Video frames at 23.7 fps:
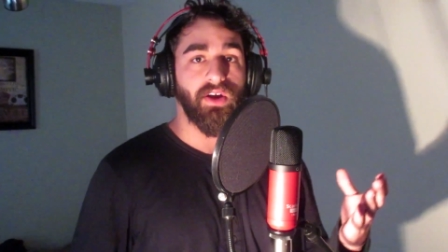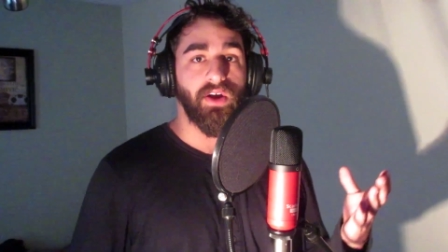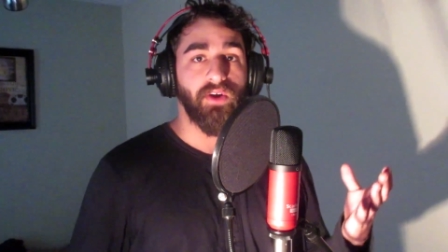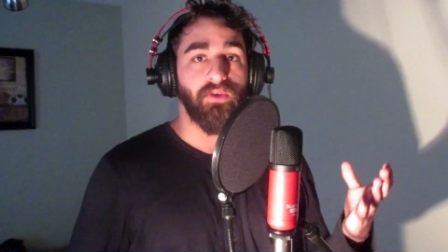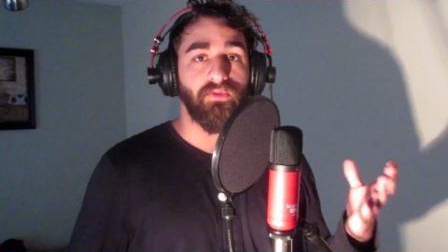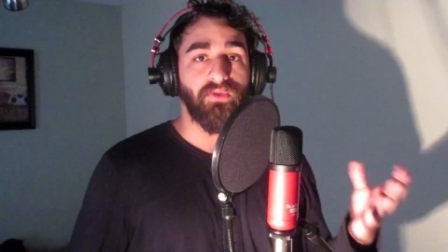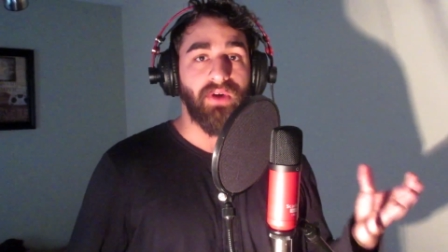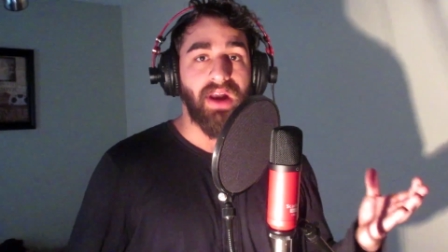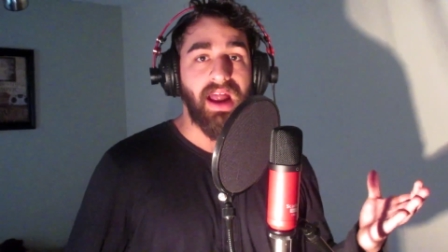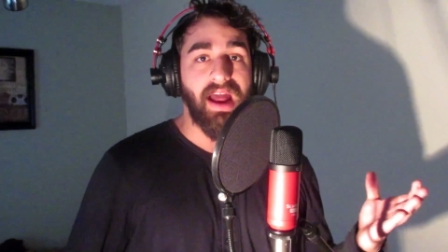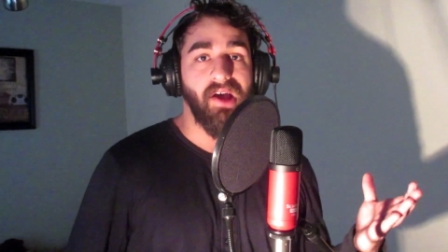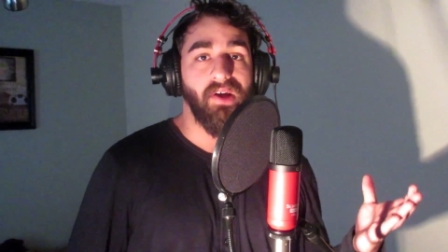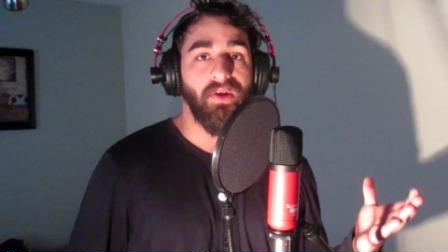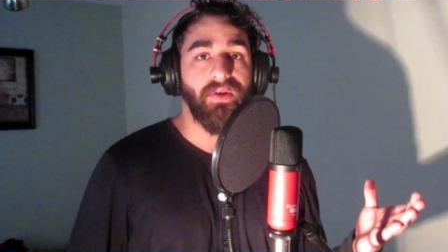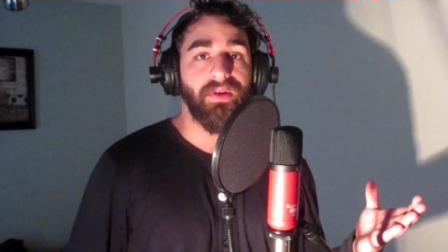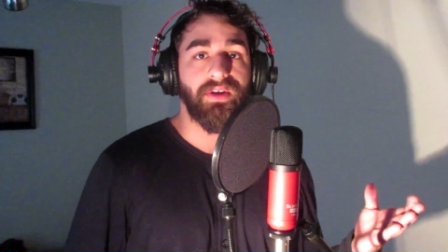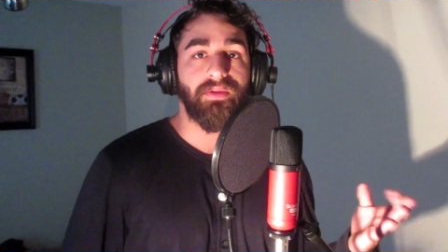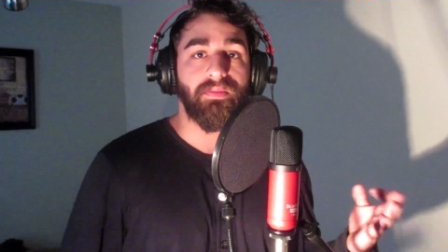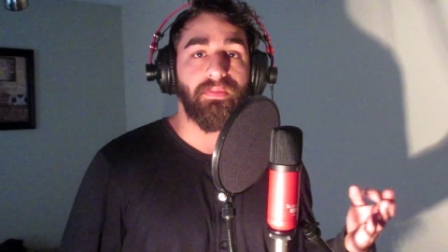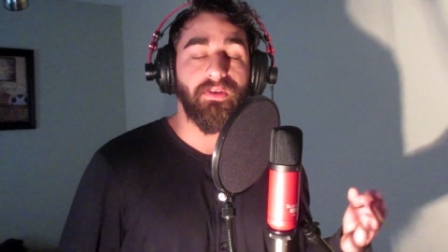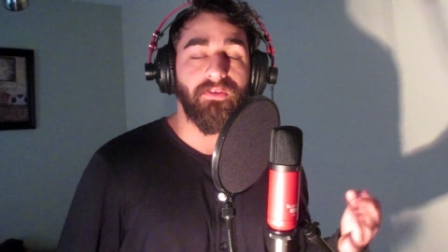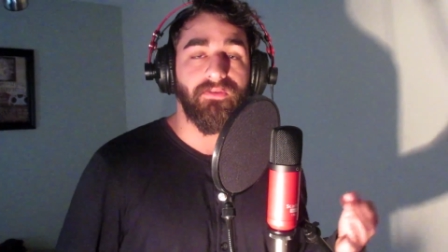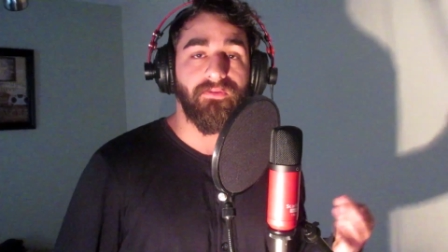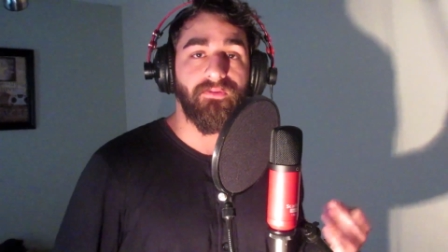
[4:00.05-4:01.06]

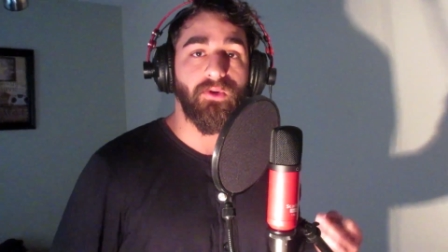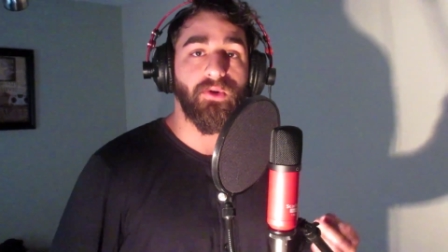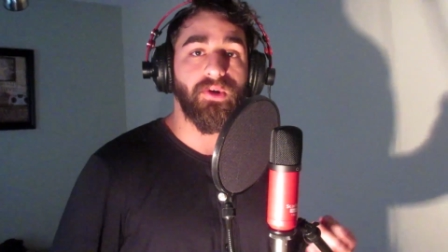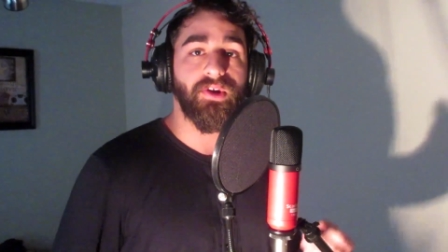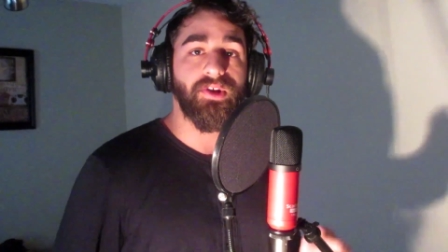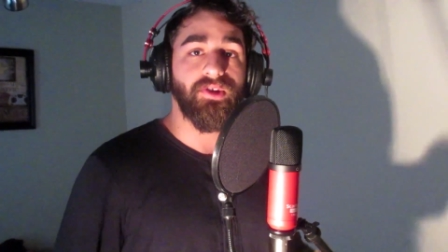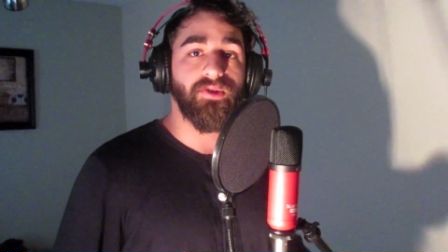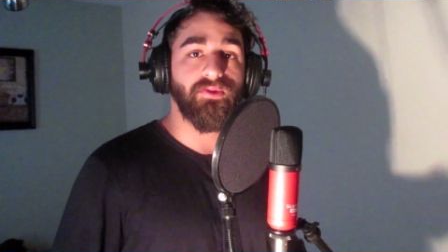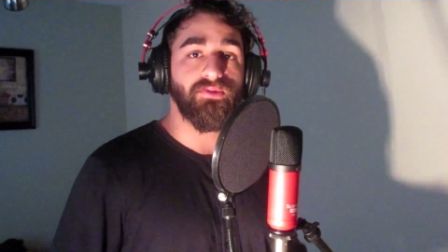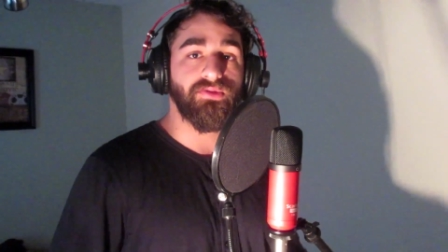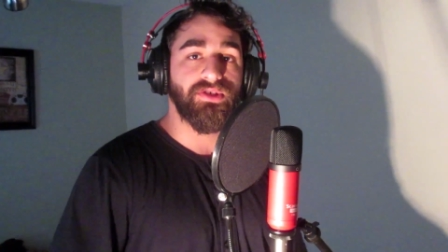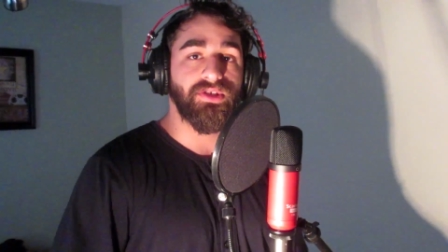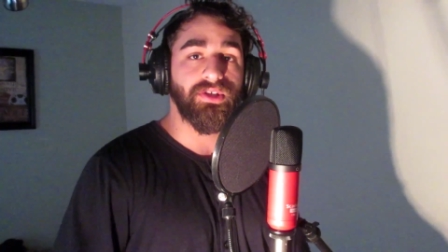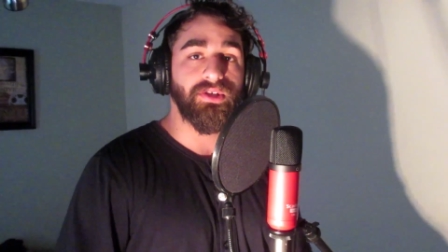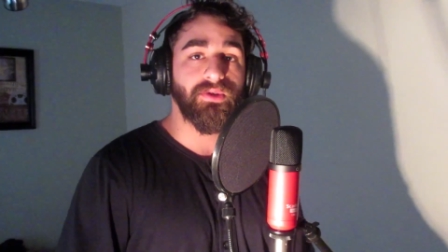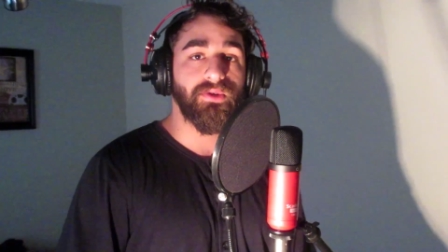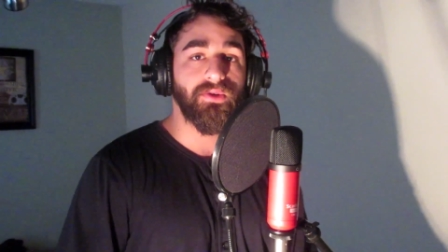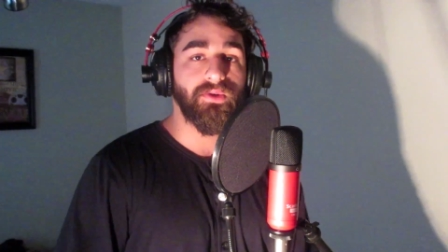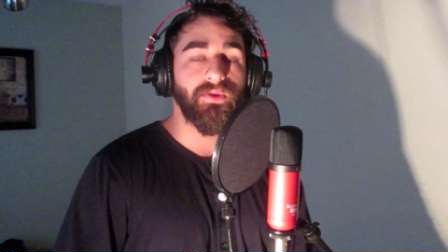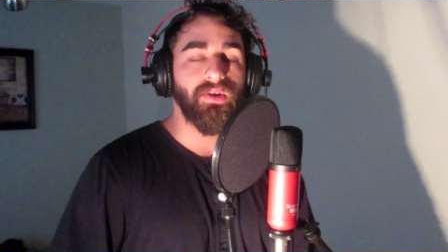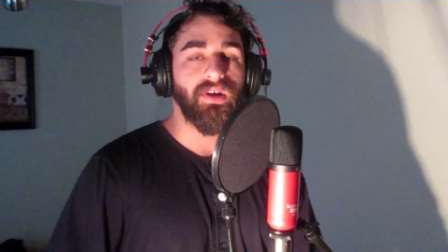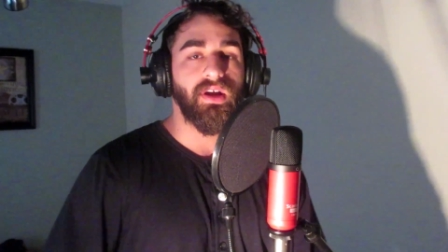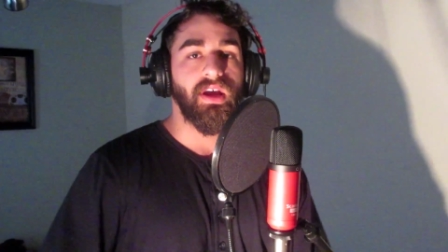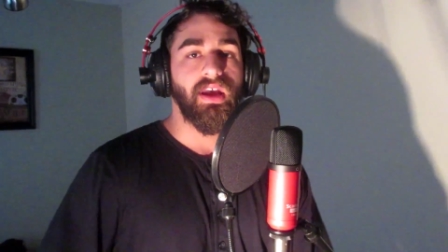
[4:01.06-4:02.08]
around before you
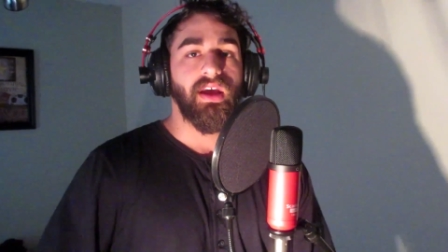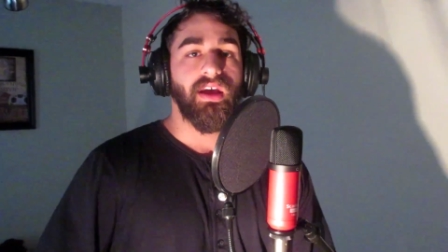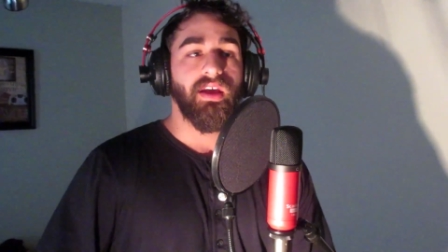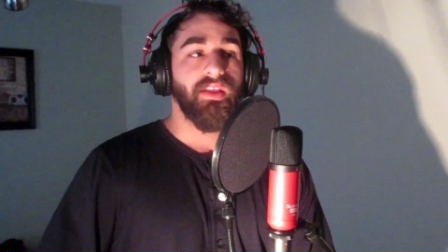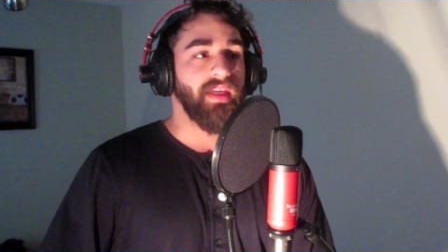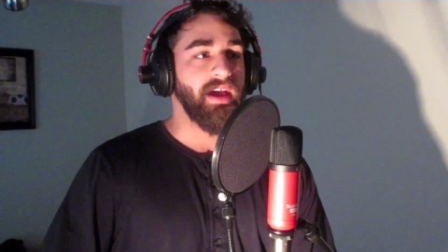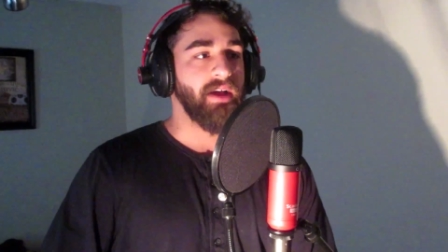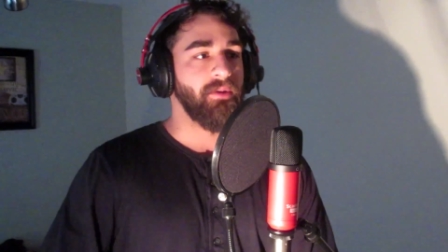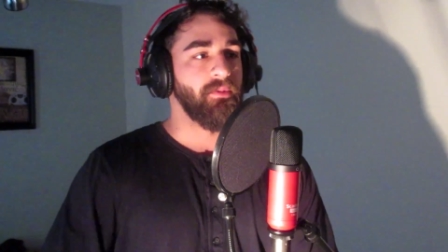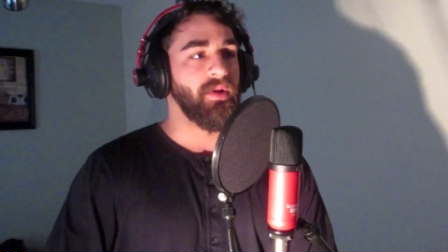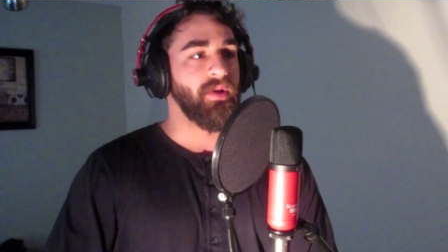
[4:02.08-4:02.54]
do. That